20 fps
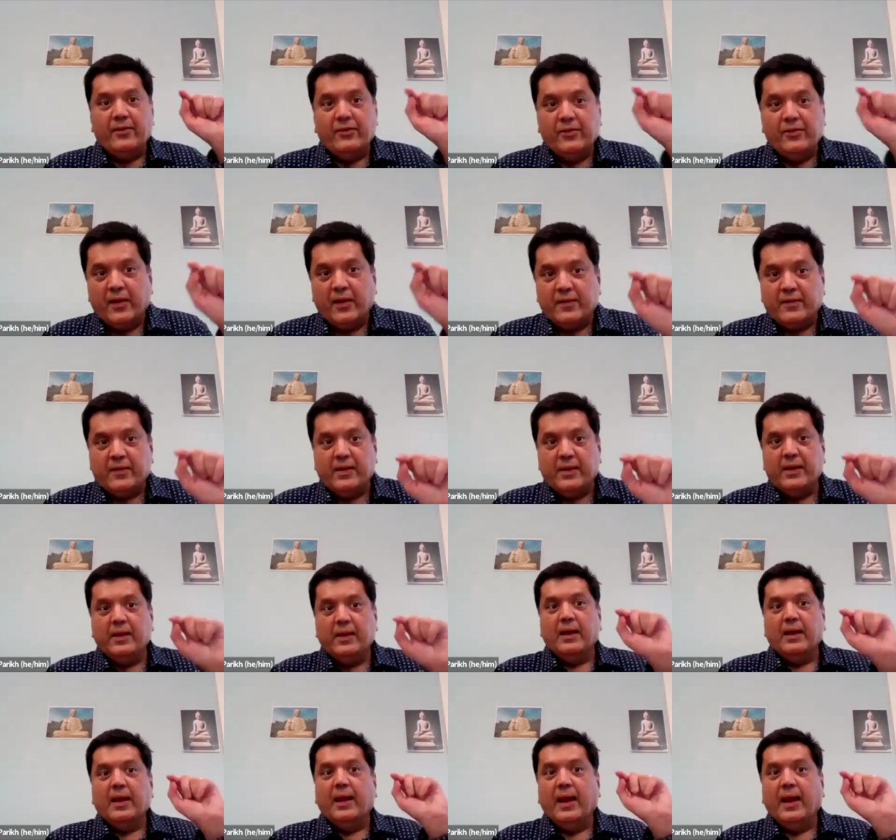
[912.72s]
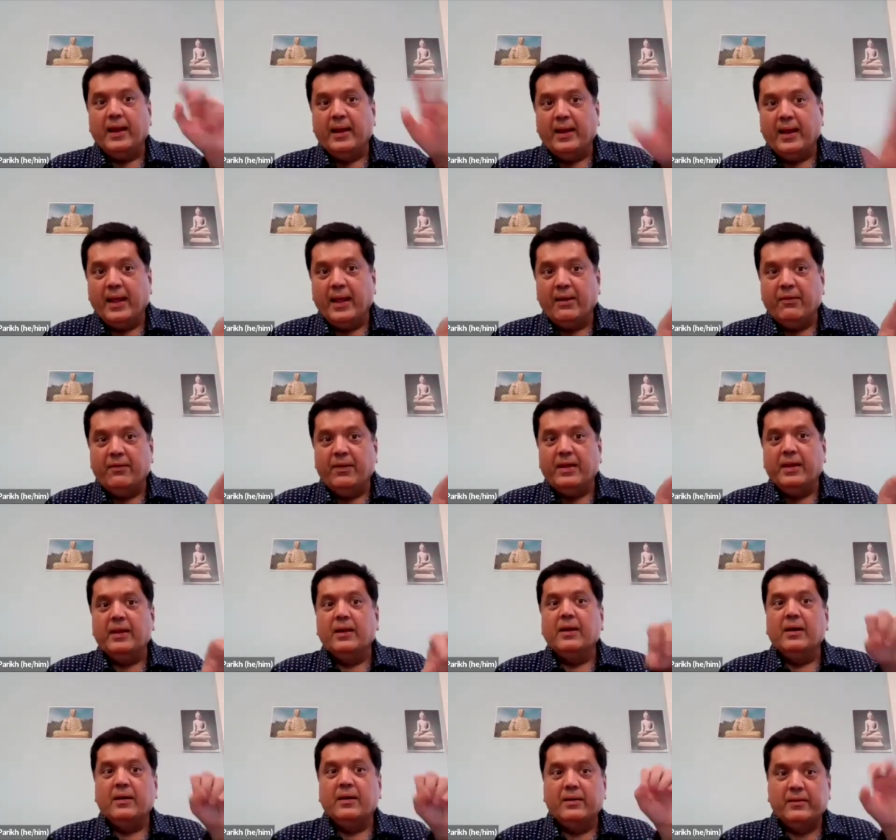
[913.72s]
and jealousy and
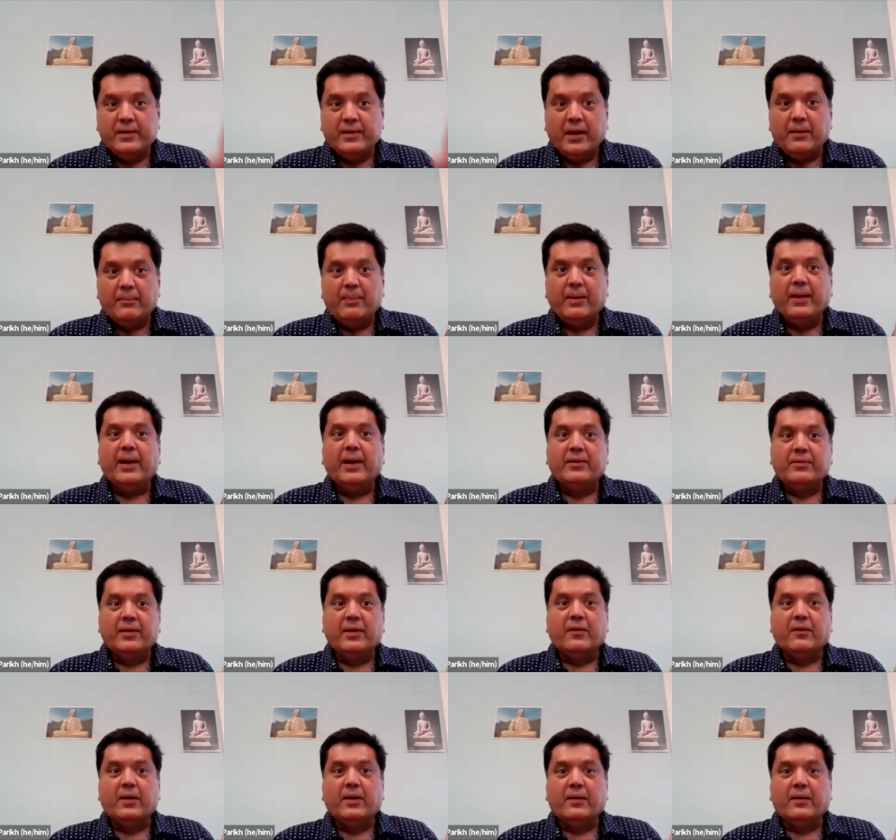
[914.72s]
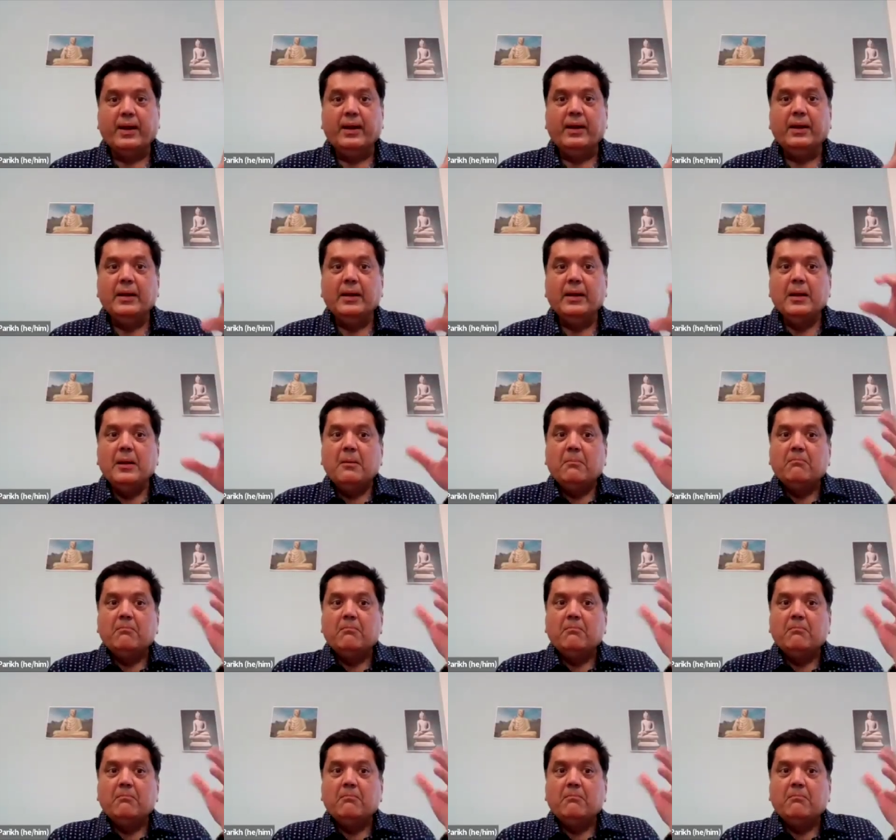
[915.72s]
envy, resentment, etc., right?